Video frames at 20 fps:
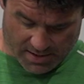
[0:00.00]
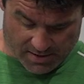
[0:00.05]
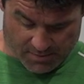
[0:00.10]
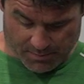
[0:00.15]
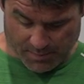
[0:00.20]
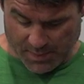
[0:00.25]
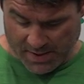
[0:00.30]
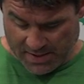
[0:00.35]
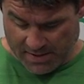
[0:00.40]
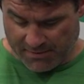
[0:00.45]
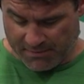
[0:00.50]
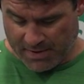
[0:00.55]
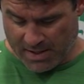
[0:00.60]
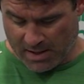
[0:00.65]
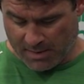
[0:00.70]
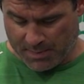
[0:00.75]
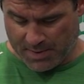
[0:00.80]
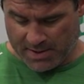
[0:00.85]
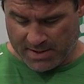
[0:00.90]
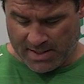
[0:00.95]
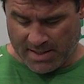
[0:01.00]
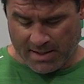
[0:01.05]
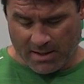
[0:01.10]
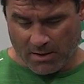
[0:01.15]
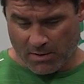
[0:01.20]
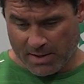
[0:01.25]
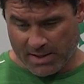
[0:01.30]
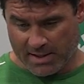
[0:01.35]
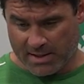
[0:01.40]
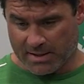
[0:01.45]
been developing, and I
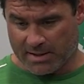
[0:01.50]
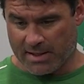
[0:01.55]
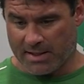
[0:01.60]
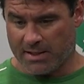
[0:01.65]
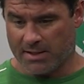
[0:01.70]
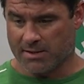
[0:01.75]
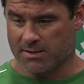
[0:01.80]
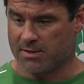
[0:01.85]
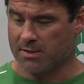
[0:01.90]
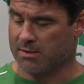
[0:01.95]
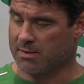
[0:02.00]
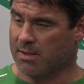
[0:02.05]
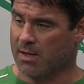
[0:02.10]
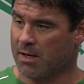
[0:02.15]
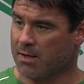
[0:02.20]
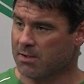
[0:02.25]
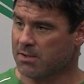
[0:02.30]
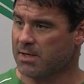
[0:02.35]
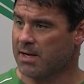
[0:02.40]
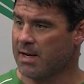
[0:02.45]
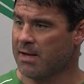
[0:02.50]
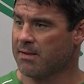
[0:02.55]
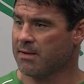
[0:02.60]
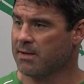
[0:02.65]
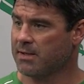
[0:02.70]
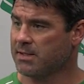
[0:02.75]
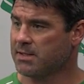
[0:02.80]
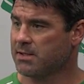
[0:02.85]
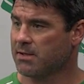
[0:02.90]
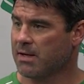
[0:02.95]
know he continues to understand
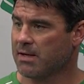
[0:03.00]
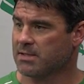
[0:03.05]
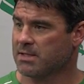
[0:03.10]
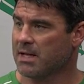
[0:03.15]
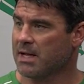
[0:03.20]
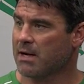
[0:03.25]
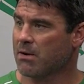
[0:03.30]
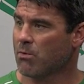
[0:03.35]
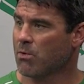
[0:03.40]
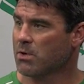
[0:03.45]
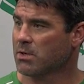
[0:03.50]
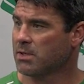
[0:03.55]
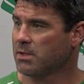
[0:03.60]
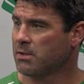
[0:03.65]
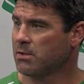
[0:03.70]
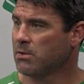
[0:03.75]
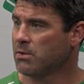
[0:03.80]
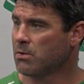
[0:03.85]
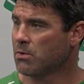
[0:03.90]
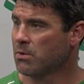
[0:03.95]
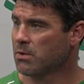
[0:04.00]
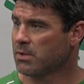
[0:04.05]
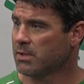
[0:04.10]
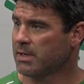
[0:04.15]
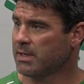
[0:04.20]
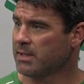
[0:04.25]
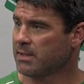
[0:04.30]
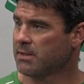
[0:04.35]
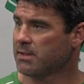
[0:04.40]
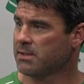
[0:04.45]
that he still has a lot of work to do in order to
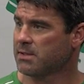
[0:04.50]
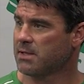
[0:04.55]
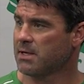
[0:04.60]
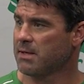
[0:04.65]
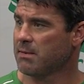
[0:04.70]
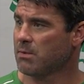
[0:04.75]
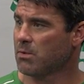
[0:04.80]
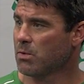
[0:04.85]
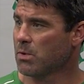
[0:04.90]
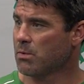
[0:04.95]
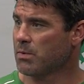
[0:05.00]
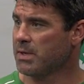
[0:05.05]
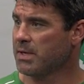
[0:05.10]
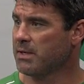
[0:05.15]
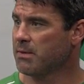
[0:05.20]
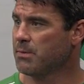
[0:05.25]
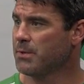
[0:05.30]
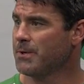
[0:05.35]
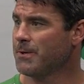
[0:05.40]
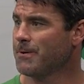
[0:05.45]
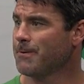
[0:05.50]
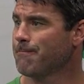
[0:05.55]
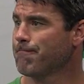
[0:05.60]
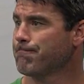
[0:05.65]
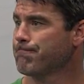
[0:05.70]
get this team to where we need to be.